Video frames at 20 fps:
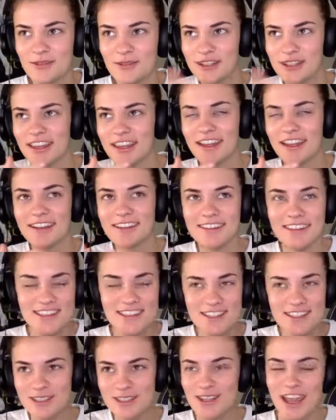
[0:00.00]
where like
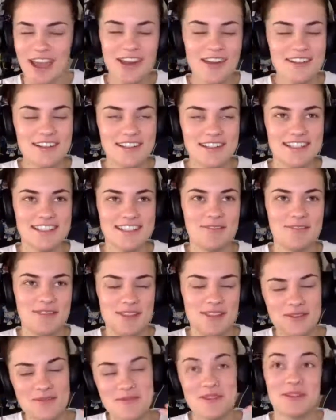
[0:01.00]
these two characters that we
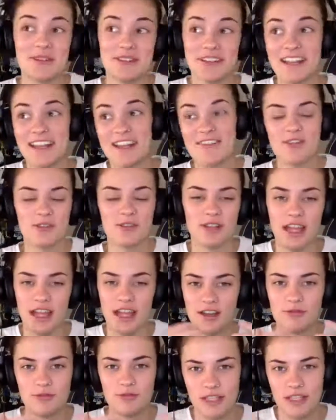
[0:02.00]
thought were good and evil
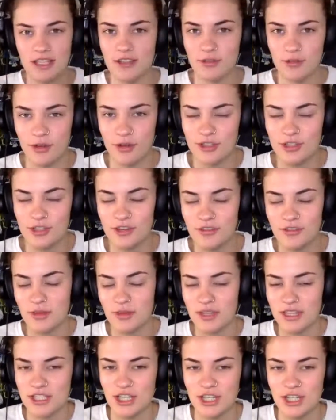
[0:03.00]
like really cross over
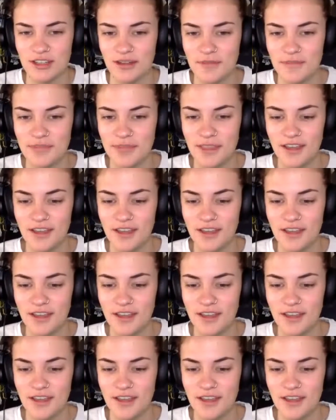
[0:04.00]
with each other.